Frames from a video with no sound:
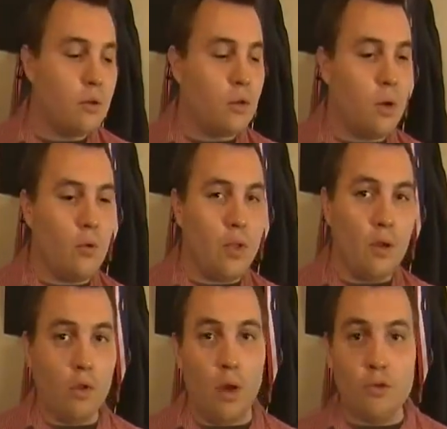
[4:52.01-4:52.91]
So
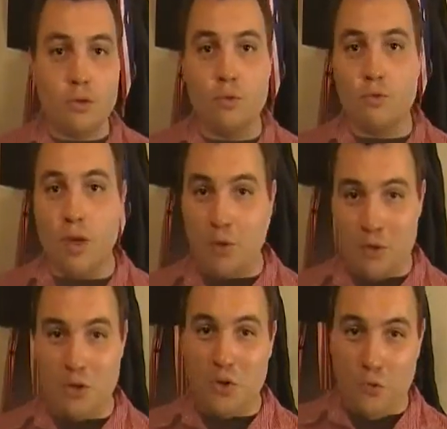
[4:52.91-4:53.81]
they'll also not
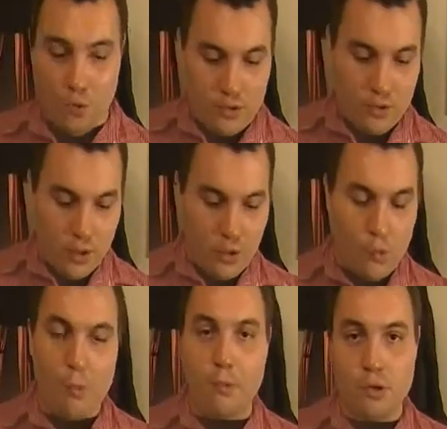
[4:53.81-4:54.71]
only search for
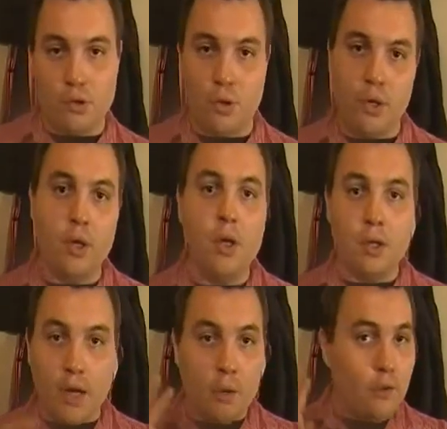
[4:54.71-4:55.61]
corporate personhood,
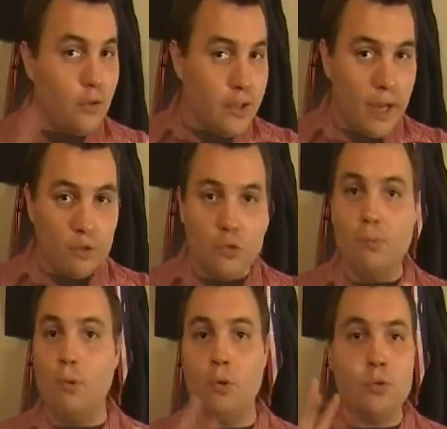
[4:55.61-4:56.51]
not only for tax
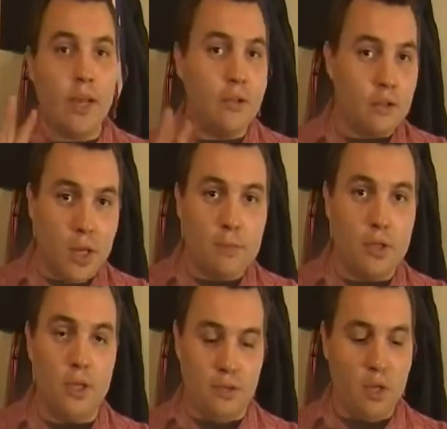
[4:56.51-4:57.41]
loopholes and
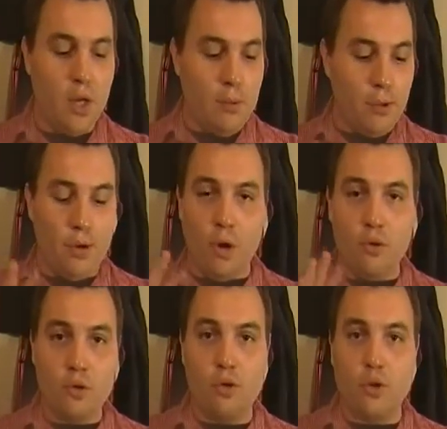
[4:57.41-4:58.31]
subsidies, but they'll
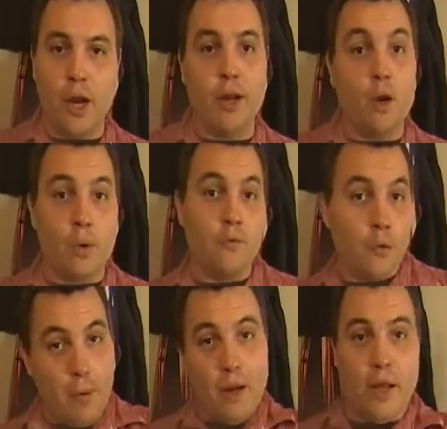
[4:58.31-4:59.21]
also try and go in
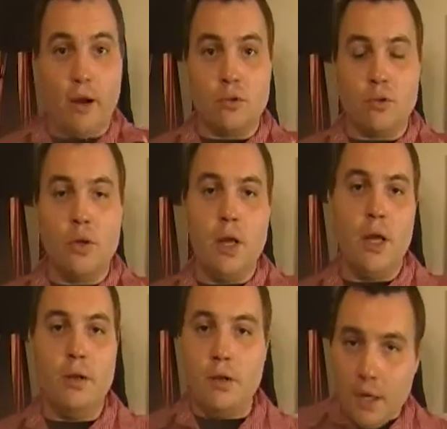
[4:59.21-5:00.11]
for bailouts.
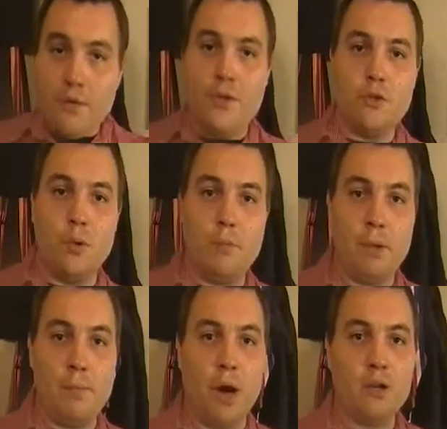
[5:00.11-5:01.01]
None of this
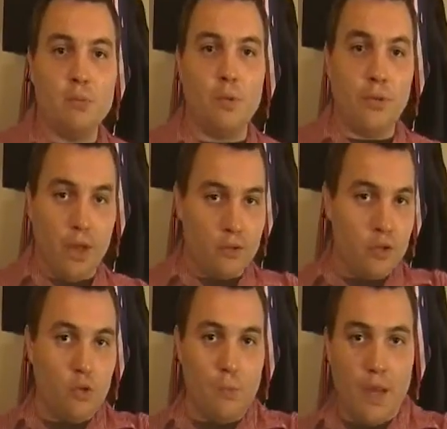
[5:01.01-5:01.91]
would be possible without
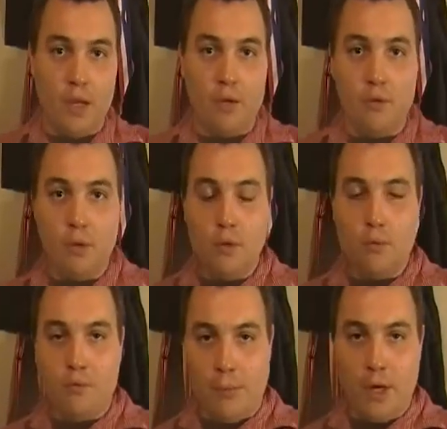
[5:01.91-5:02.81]
central banking
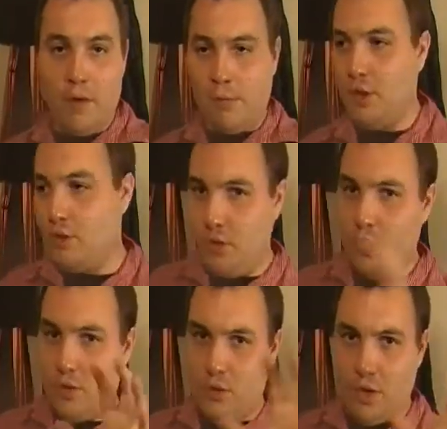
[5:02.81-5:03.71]
from a government, because
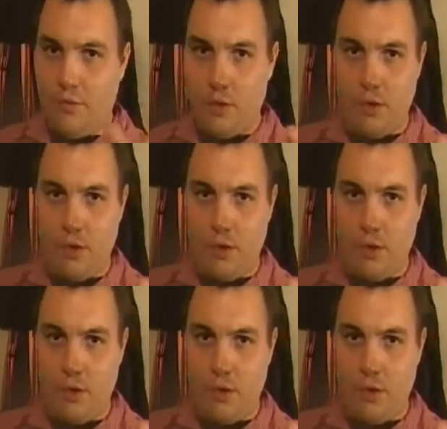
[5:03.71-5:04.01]
you can still have